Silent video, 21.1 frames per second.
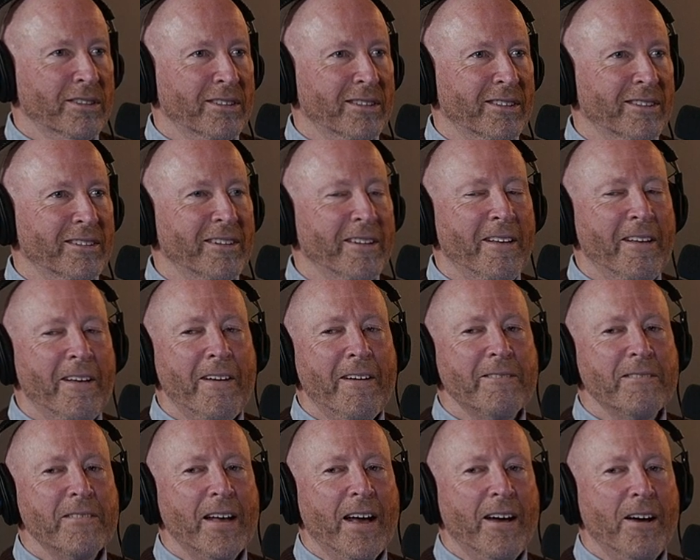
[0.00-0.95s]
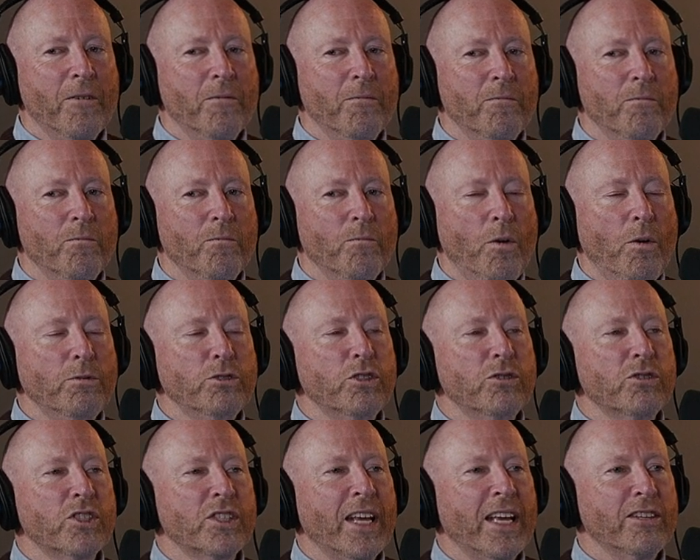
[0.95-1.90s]
Yeah. Um, what would
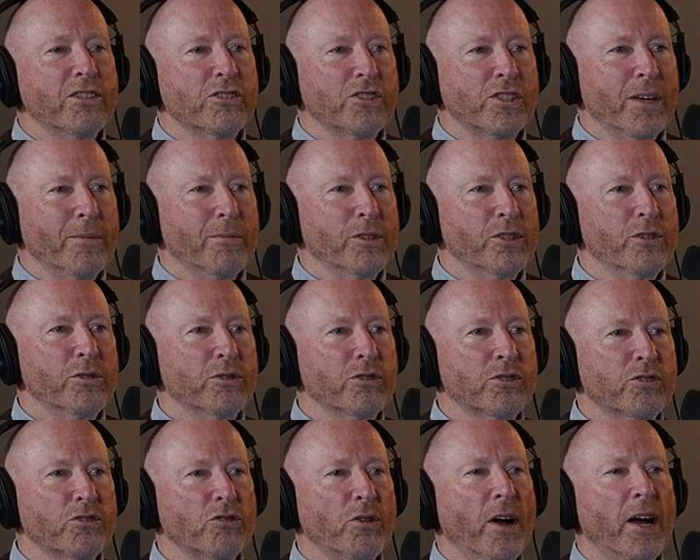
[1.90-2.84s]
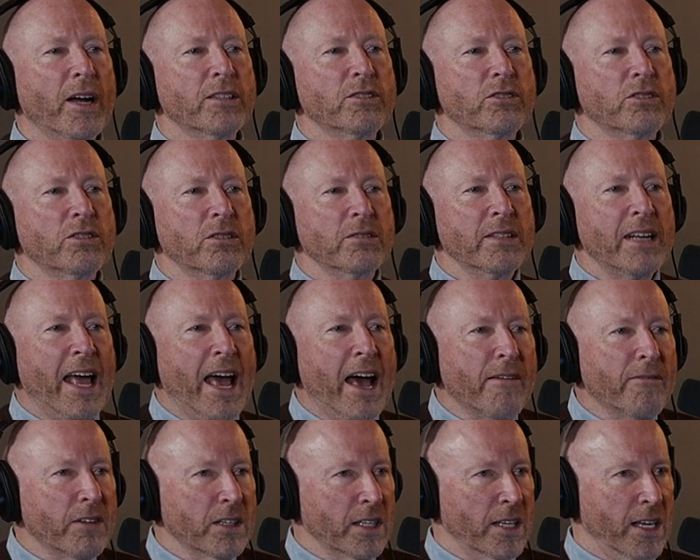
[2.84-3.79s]
you say to someone who's trying to
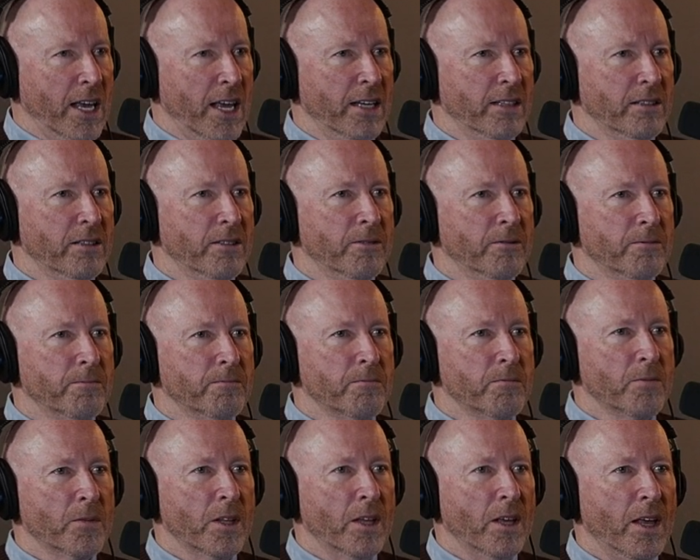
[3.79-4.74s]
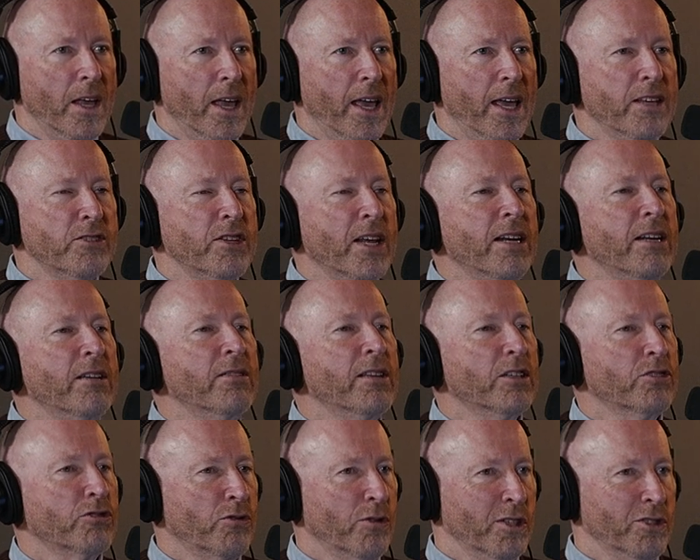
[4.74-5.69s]
navigate, is
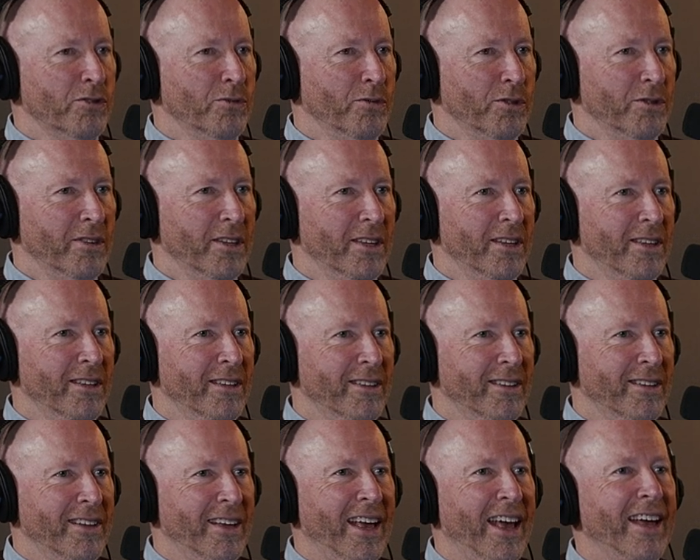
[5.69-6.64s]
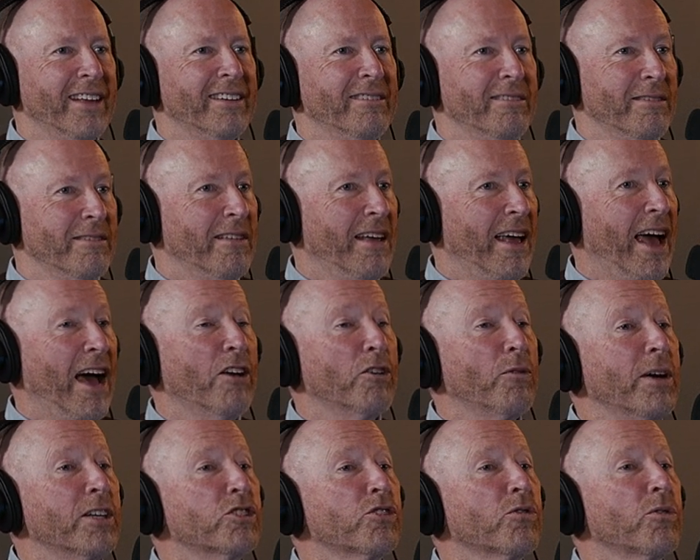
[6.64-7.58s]
anything trustworthy? Yeah. And how
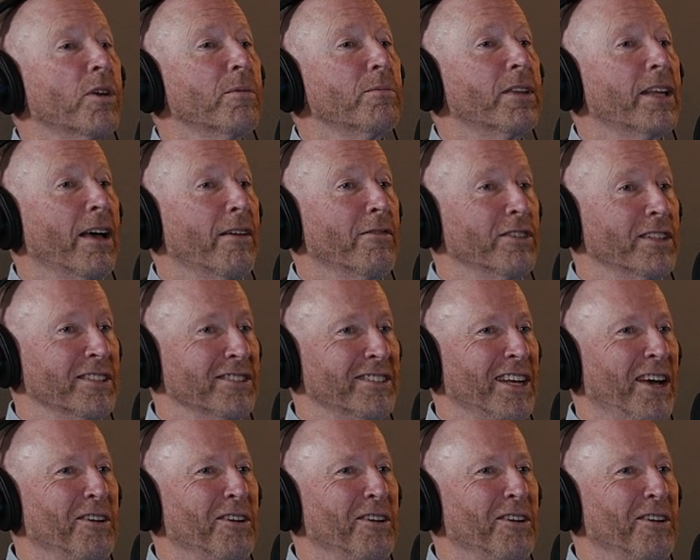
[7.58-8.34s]
do I scrub the evidence?